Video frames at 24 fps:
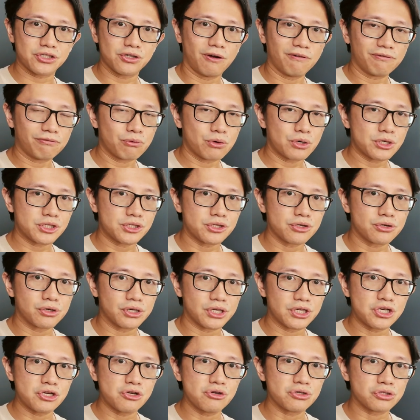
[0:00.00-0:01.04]
softwares you
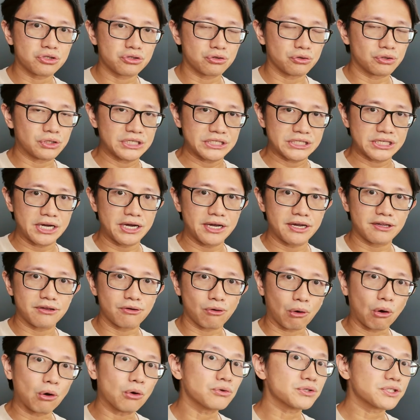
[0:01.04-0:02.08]
could use to design
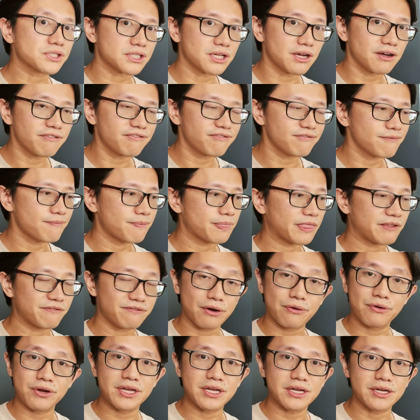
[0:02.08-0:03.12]
your own stuff
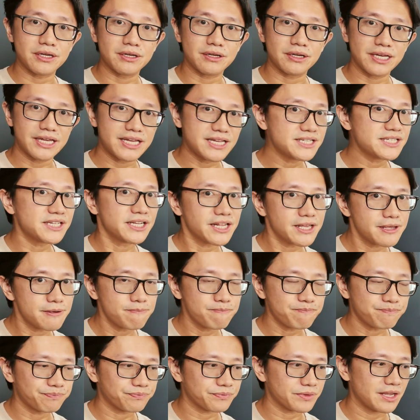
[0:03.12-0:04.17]
very
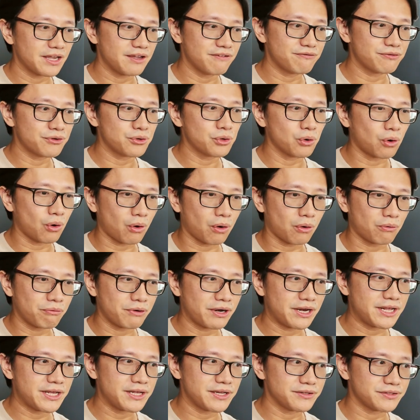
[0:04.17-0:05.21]
easily if you are
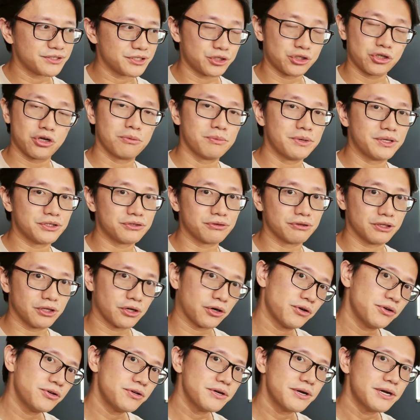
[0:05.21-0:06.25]
really determined to
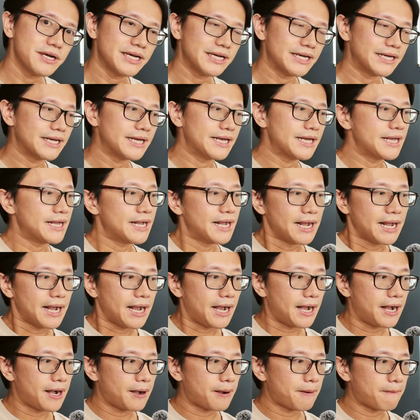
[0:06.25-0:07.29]
learn.
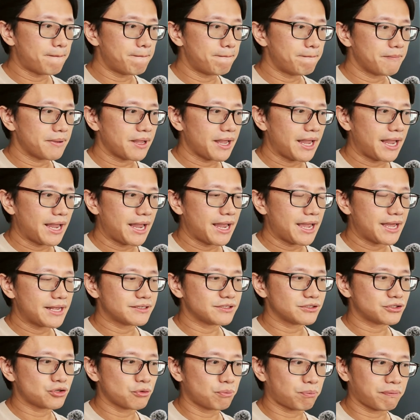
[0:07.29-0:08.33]

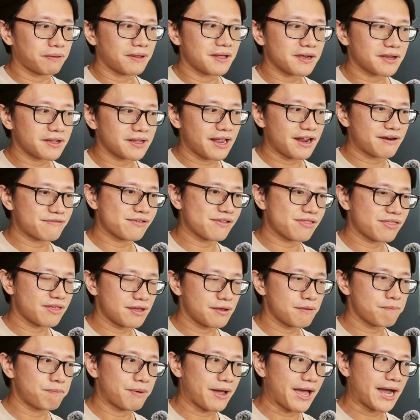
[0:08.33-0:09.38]
And to plug
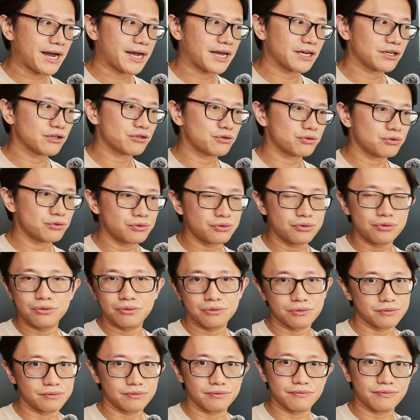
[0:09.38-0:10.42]
everything back
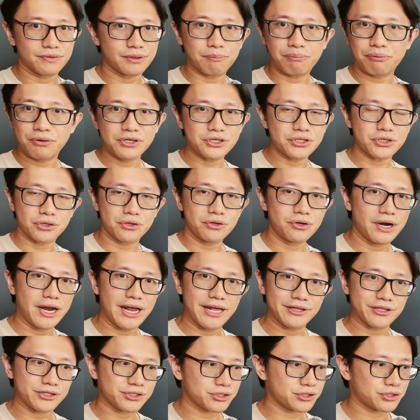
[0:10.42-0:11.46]
into the printer
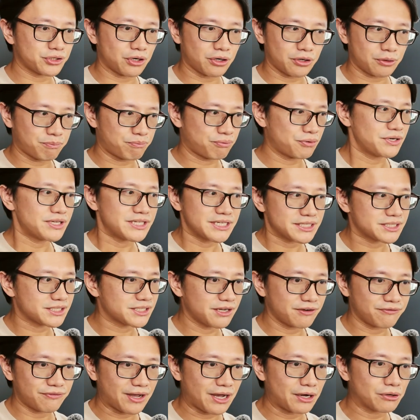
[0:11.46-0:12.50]
and start printing
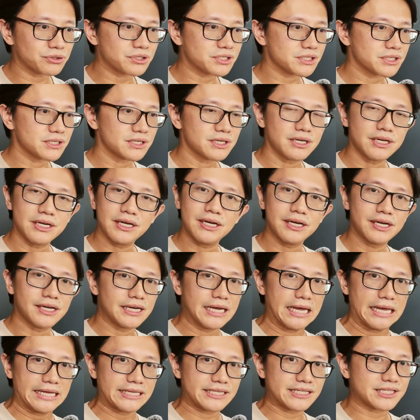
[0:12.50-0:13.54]
stuff out,
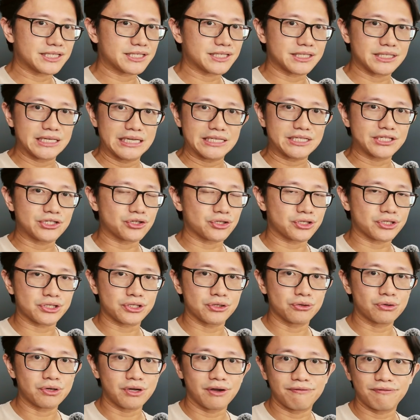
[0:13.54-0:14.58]
it's just
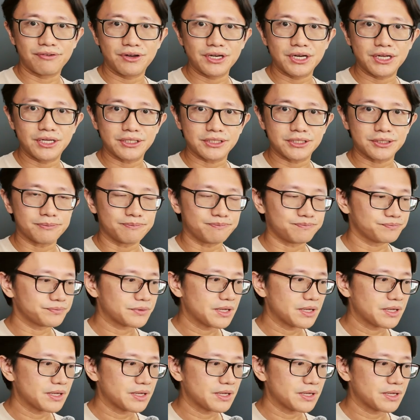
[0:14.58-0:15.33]
so convenient.